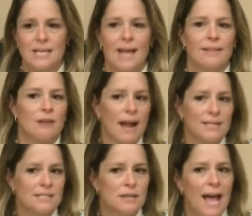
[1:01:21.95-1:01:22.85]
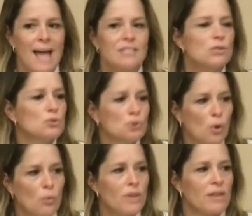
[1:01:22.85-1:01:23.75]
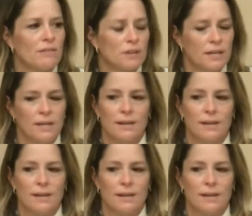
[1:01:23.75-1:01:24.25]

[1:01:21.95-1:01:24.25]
and there has to, as usual, with every